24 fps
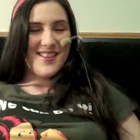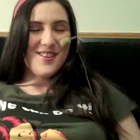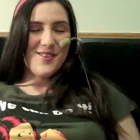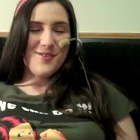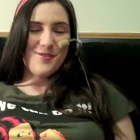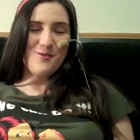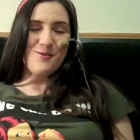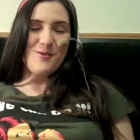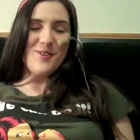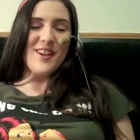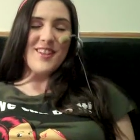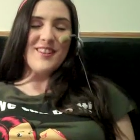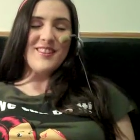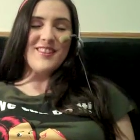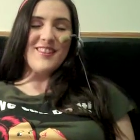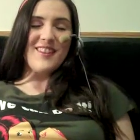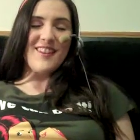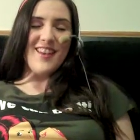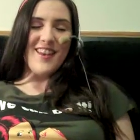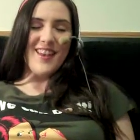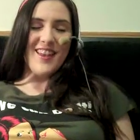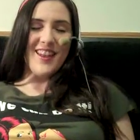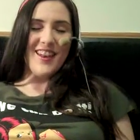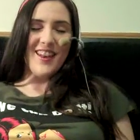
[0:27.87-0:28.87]
Well
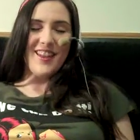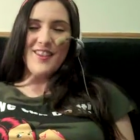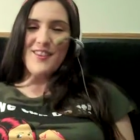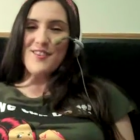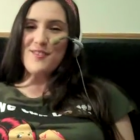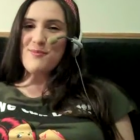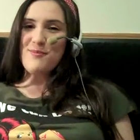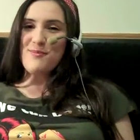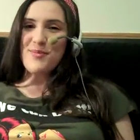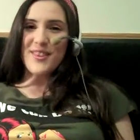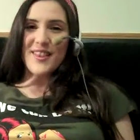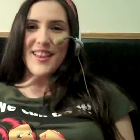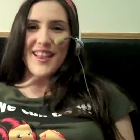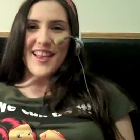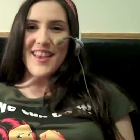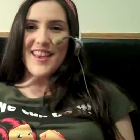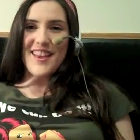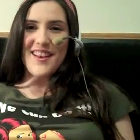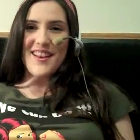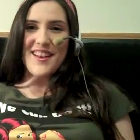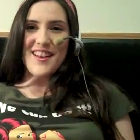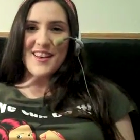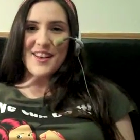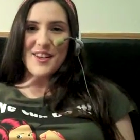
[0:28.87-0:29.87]
done.
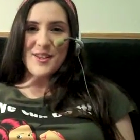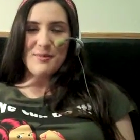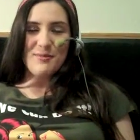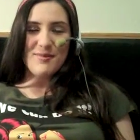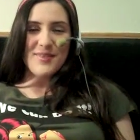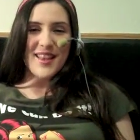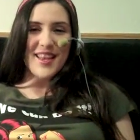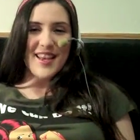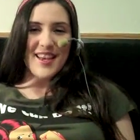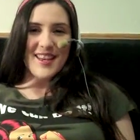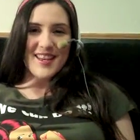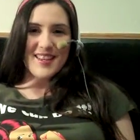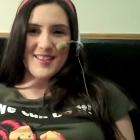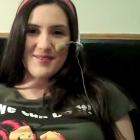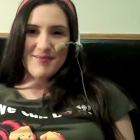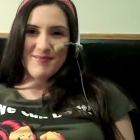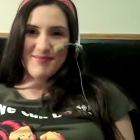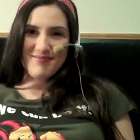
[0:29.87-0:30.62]
Play on, playa.